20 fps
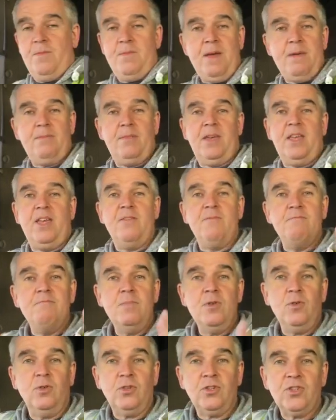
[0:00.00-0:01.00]
remember, you
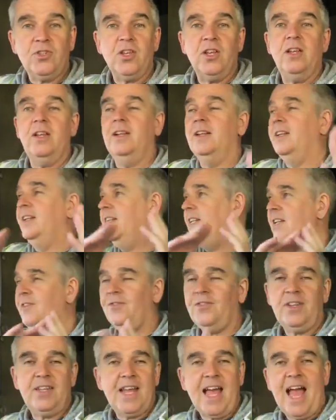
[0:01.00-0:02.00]
must
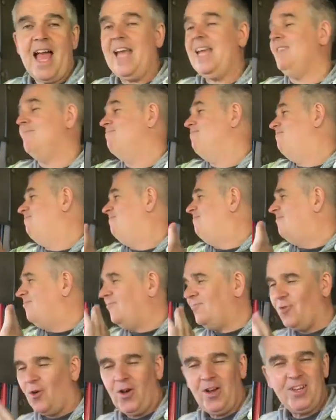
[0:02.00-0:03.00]
live today,
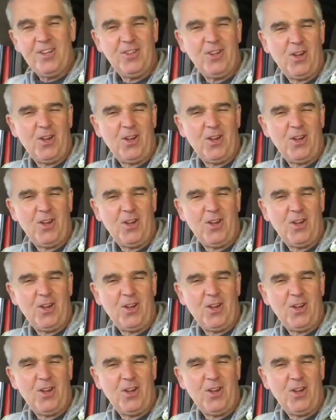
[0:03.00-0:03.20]
right?